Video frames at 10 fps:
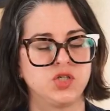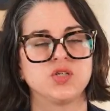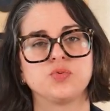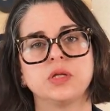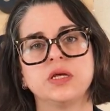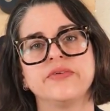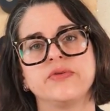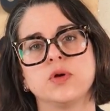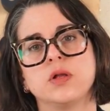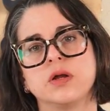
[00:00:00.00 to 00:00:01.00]
just really gives
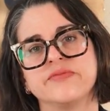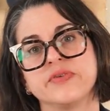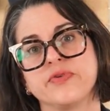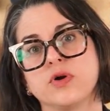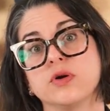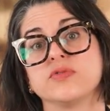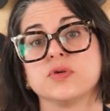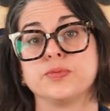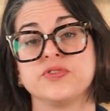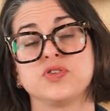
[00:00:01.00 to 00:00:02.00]
you a lot of different curved
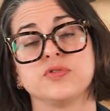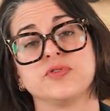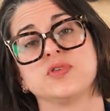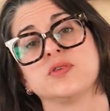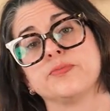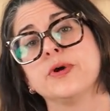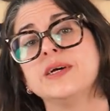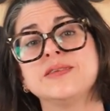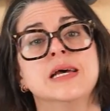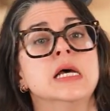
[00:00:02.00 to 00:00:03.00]
surfaces to
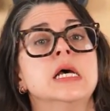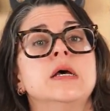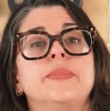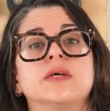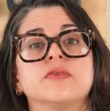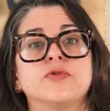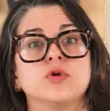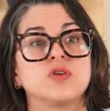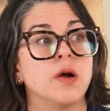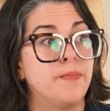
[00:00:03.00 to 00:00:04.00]
press, because of
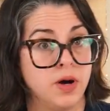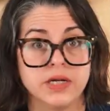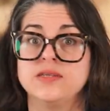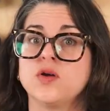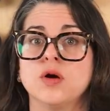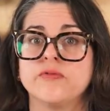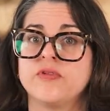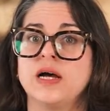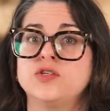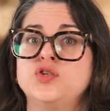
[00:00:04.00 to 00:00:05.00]
course our bodies aren't
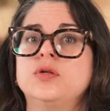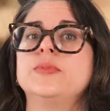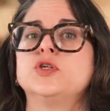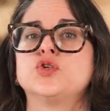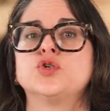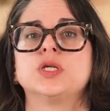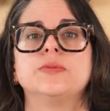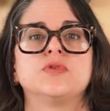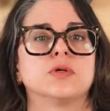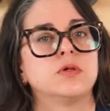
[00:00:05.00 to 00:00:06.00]
flat two-dimensional
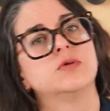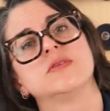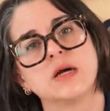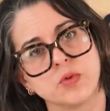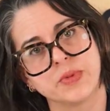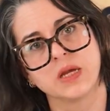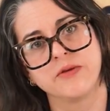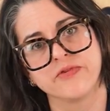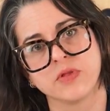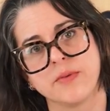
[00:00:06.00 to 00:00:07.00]
shapes. The clothes that we're
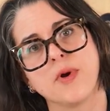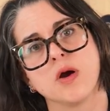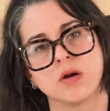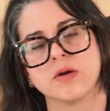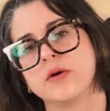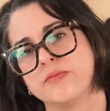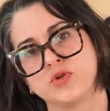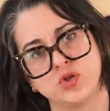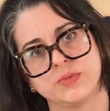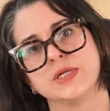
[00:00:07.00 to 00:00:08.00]
making for them aren't
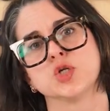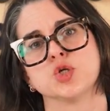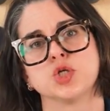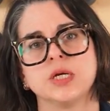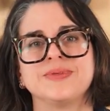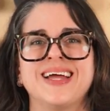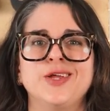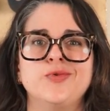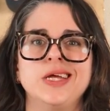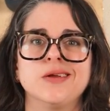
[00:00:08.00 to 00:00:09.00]
two-dimensional shapes, and
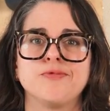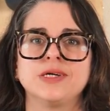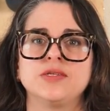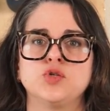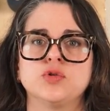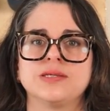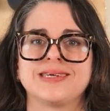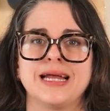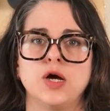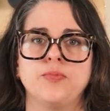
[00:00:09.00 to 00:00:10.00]
you need a pressing tool that's
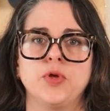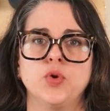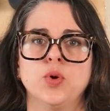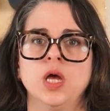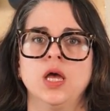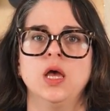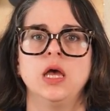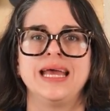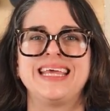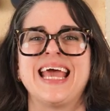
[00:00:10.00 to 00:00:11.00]
going to help you
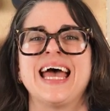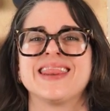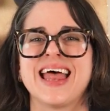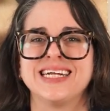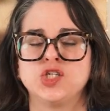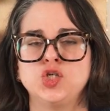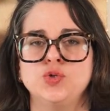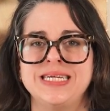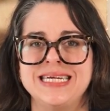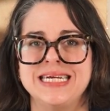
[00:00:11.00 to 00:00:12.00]
get that
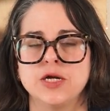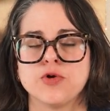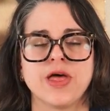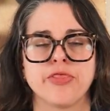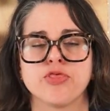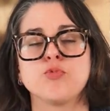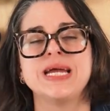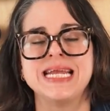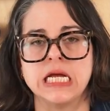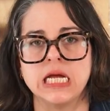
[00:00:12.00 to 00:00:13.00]
2D or that
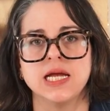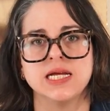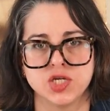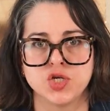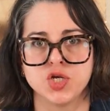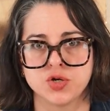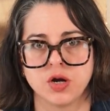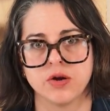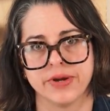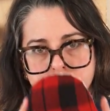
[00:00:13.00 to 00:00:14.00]
3D into your
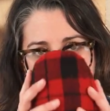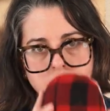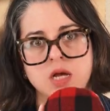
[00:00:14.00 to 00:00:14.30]
garment.